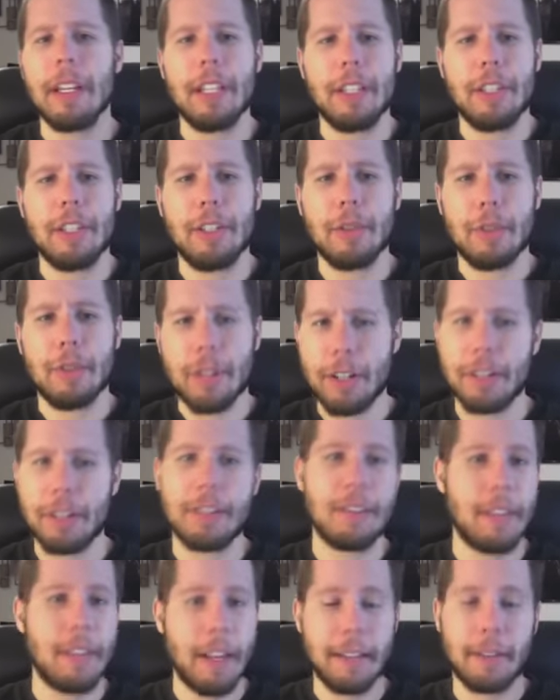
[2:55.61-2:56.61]
You could
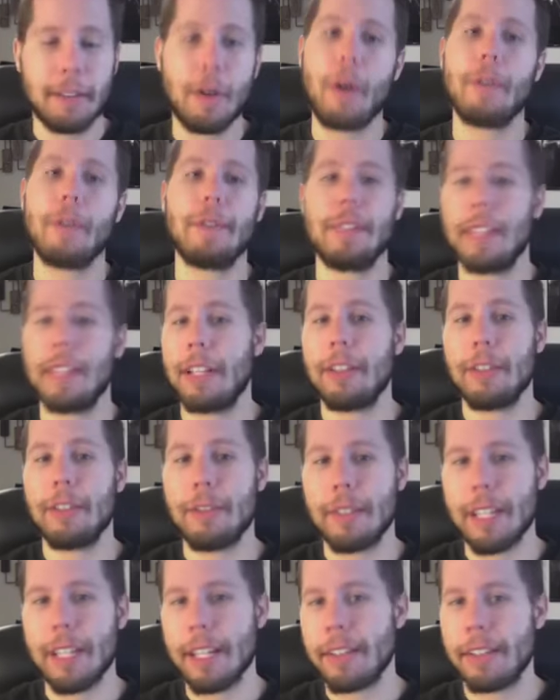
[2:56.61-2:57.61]
say Dolph Ziggler
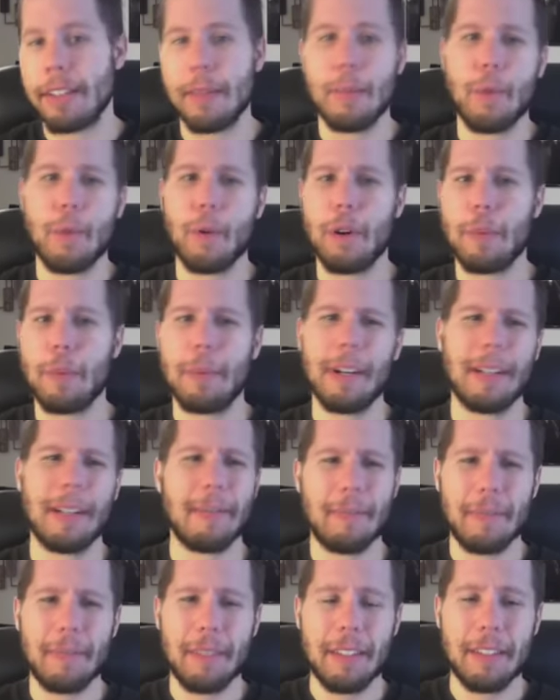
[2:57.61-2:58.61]
needs it more, but
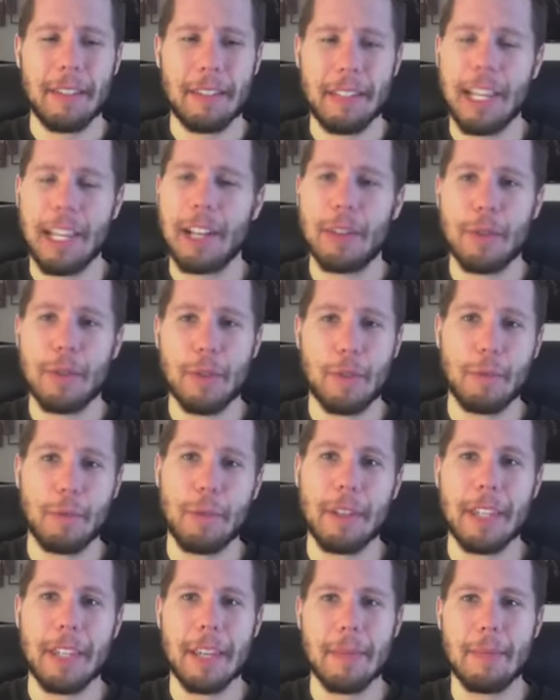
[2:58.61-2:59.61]
Ziggler's
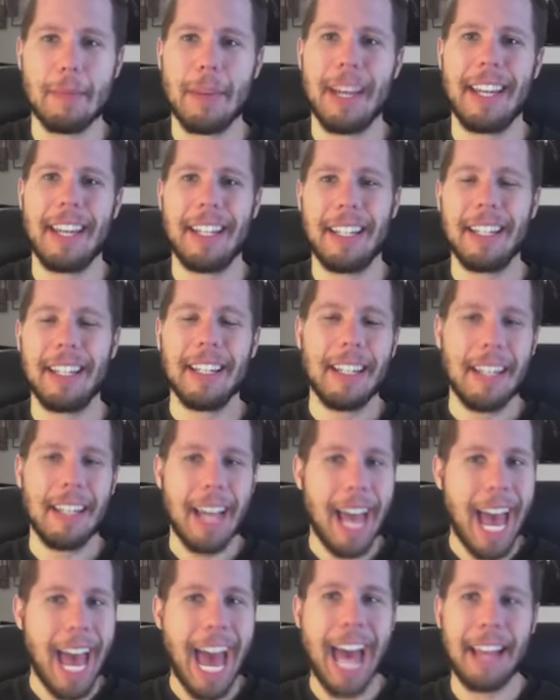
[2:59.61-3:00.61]
really been
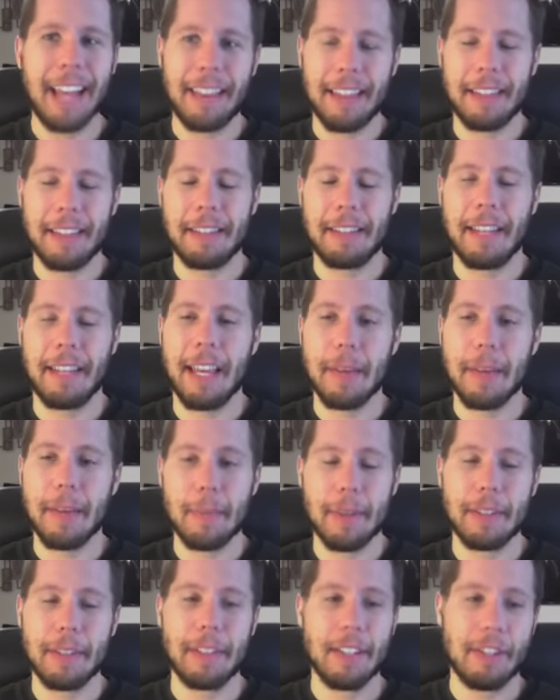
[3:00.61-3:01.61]
at the same
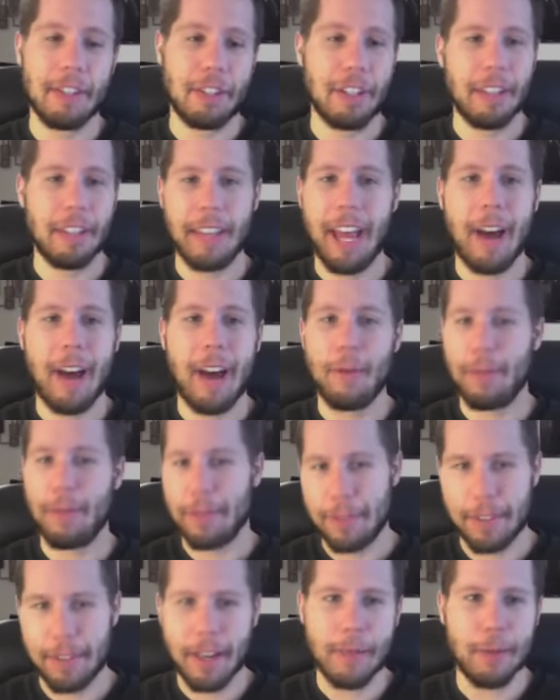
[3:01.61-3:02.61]
position now for
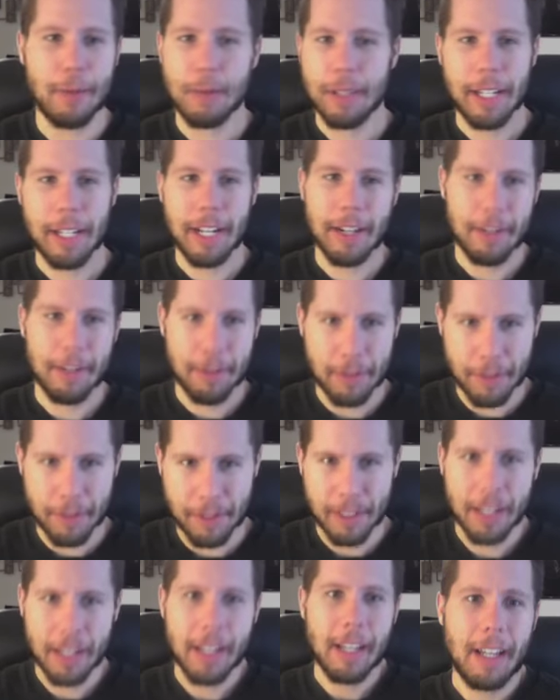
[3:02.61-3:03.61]
several
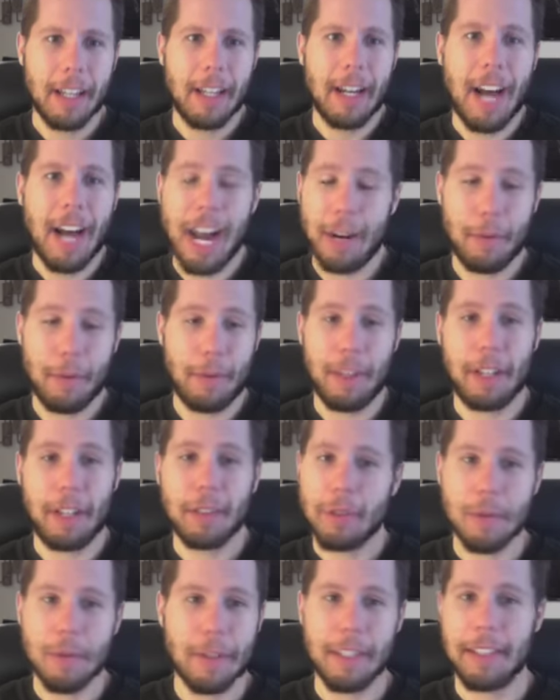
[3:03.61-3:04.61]
years. I don't think
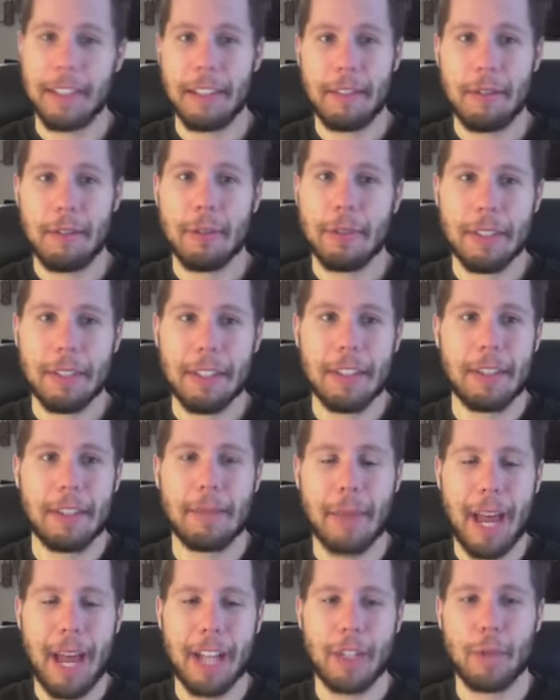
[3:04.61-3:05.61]
losing this
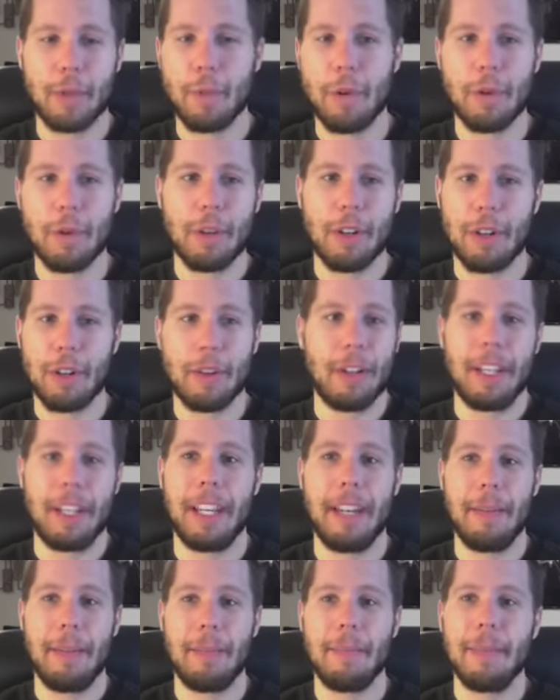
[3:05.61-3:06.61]
match will hurt
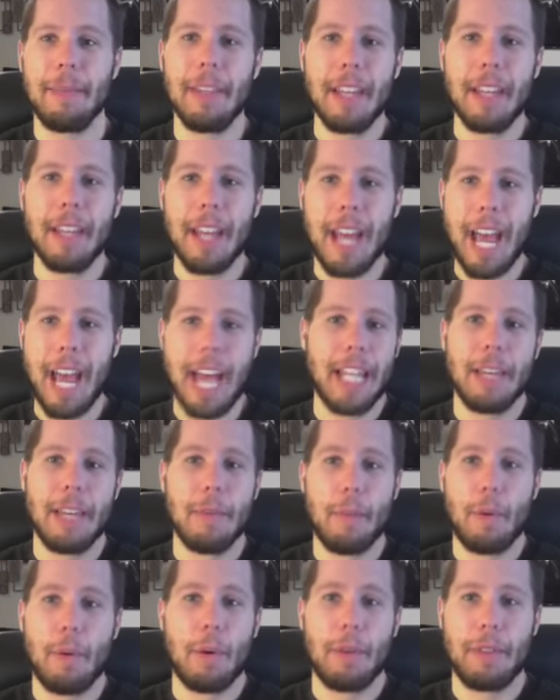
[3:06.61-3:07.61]
him any
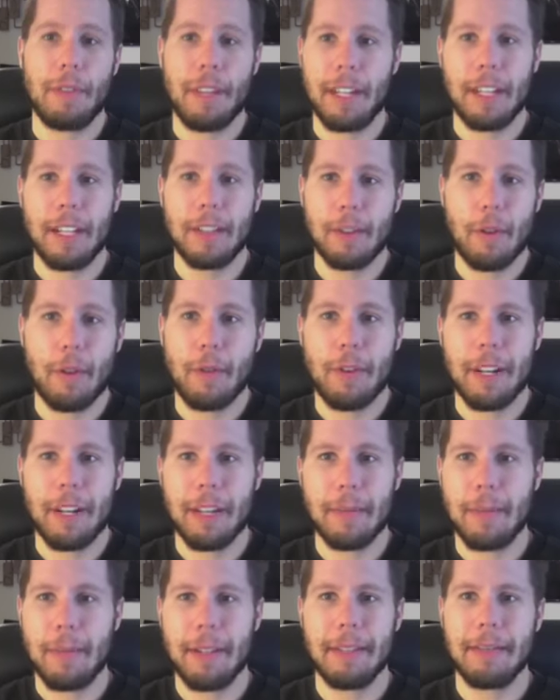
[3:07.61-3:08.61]
more than he's already
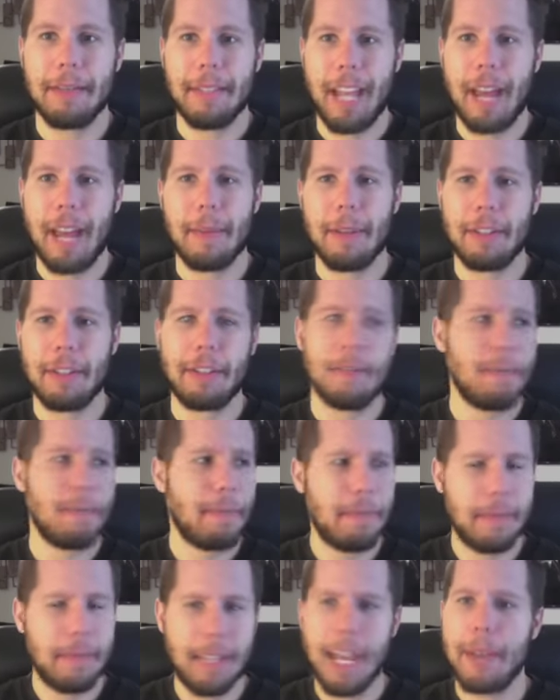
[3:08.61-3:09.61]
been damaged.
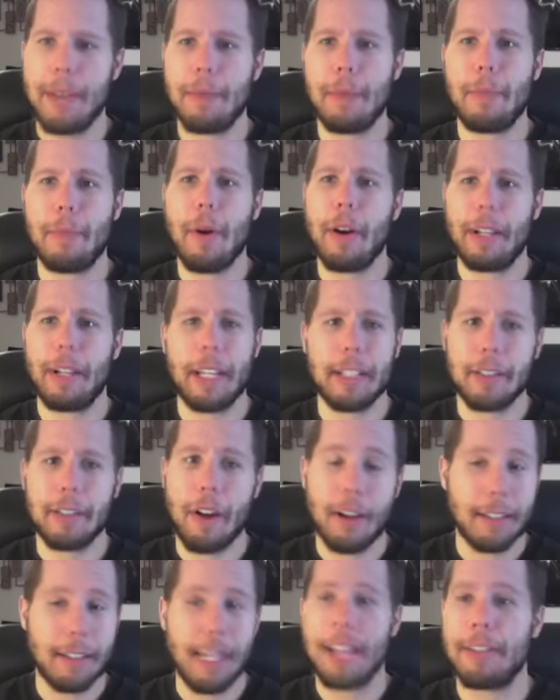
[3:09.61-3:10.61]
Damn the barking
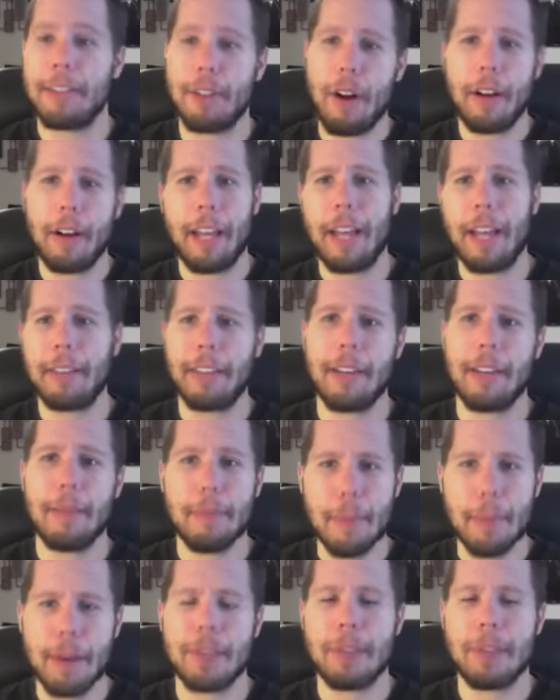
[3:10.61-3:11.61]
dog. That dog out there
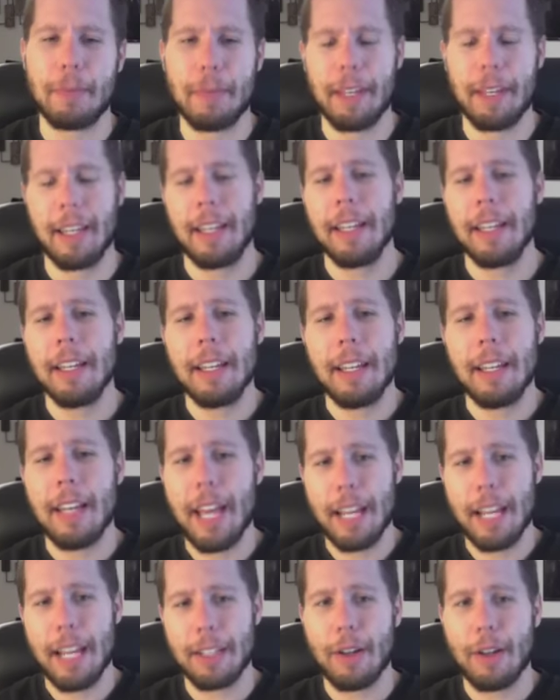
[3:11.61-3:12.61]
must be
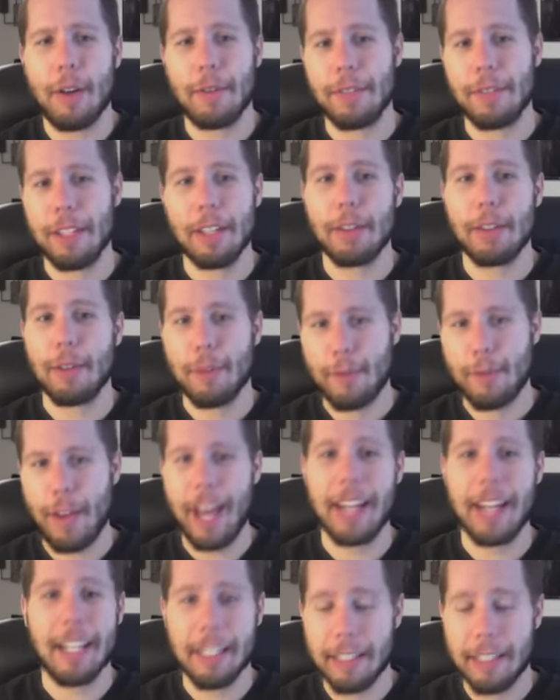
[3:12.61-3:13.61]
a Dolph Ziggler
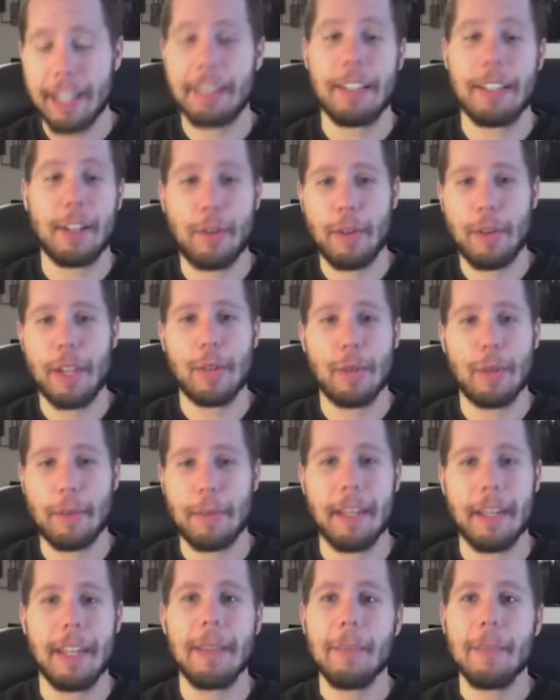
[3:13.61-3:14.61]
fan and disagrees with
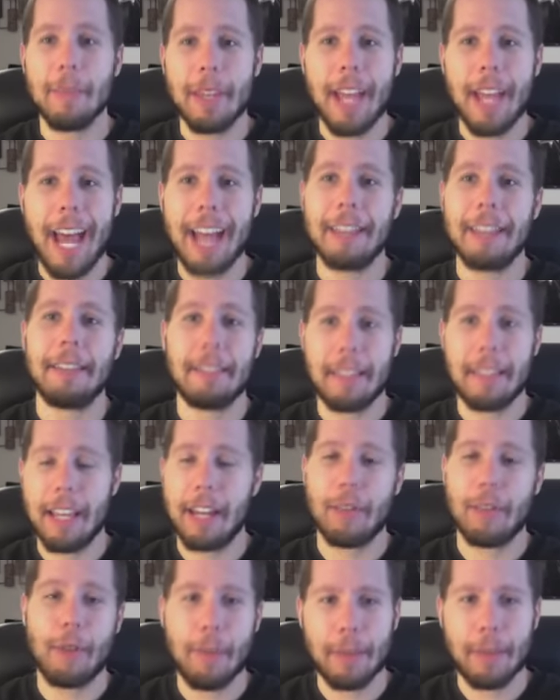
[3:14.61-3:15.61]
me, hence the
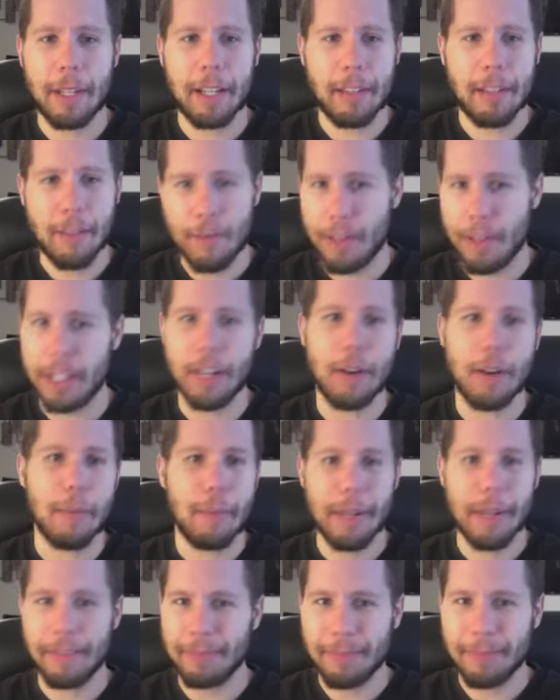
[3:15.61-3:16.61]
interrupting of the video.
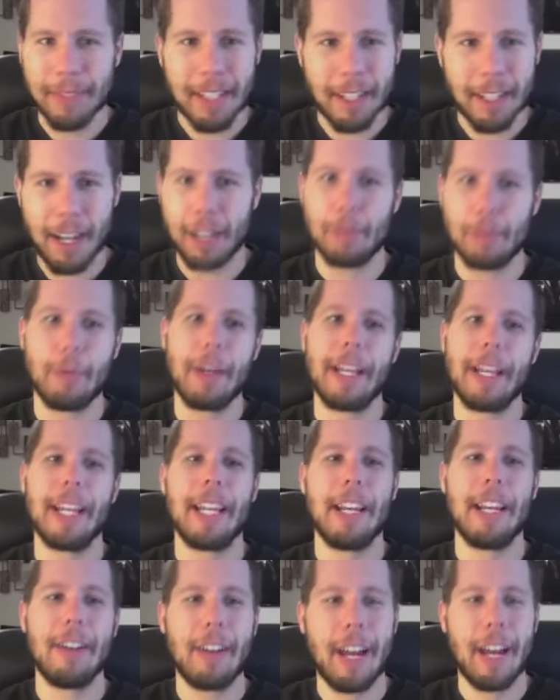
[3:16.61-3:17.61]
But gotta wing it
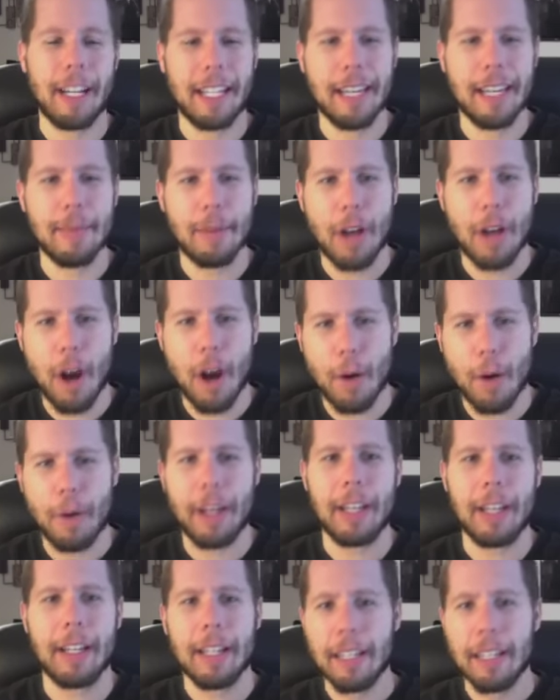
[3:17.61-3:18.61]
here, gotta keep
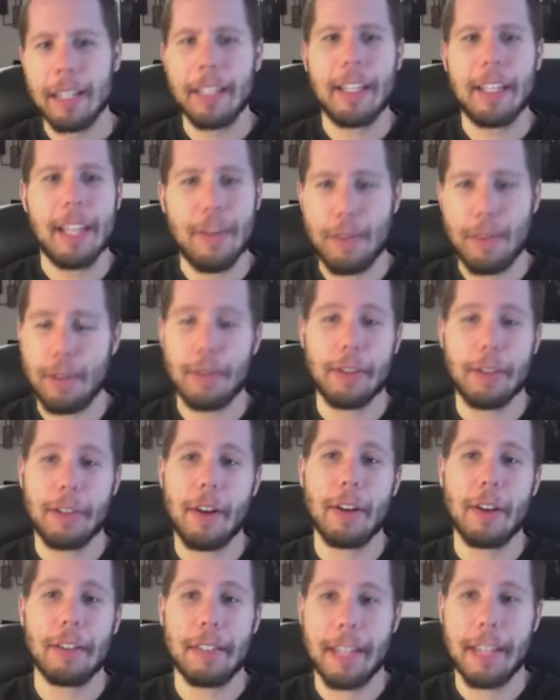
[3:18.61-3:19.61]
going, even though the
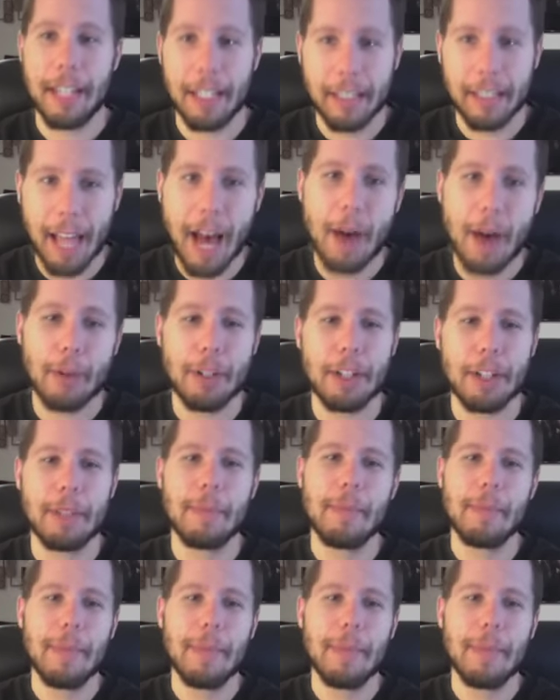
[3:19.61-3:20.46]
dog's getting louder.